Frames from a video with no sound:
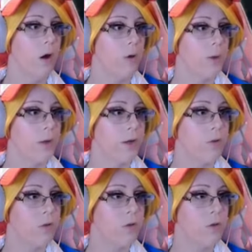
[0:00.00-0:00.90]
Oh my god,
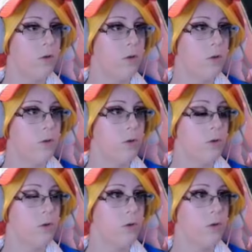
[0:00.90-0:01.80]
it's those little
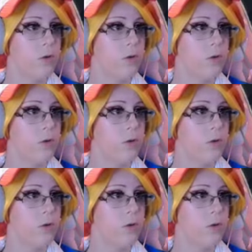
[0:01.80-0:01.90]
dudes,